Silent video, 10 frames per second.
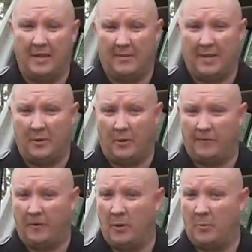ever head
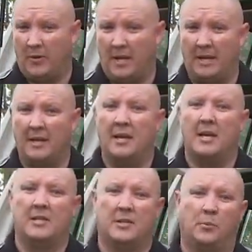off-road without
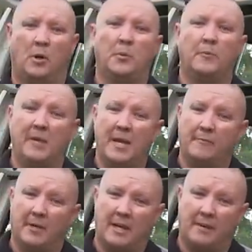is a proper
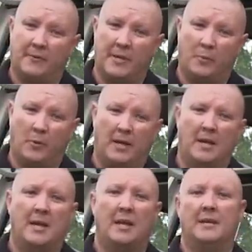rear recovery point.
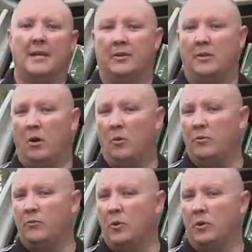Now, the
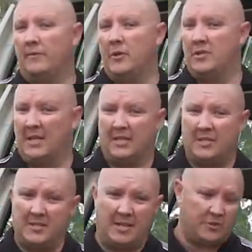golden rule of using a
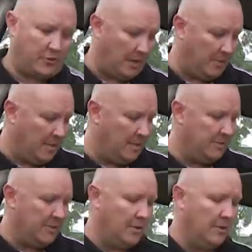snatch strap
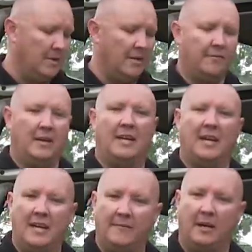is that you never
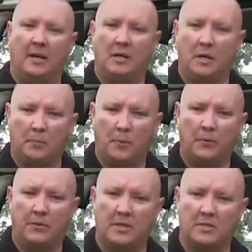ever
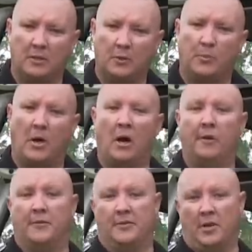put this loop
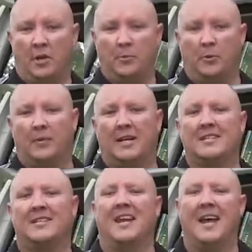over a tow ball. That
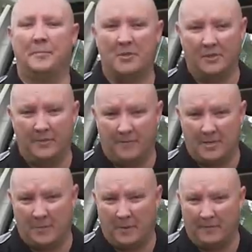is an absolute
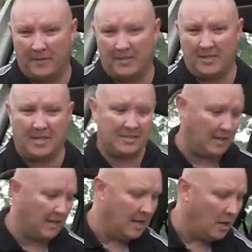recipe for
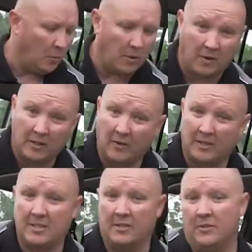disaster. What I
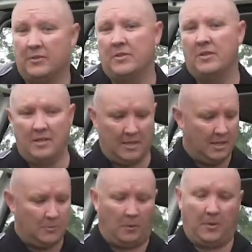like to use
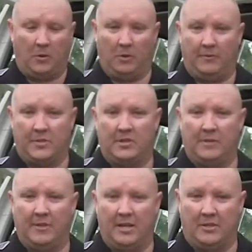is what we call a
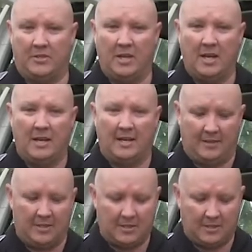receiver hitch.
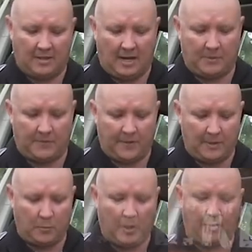Now this comes
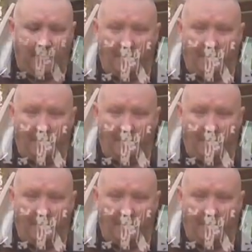fitted with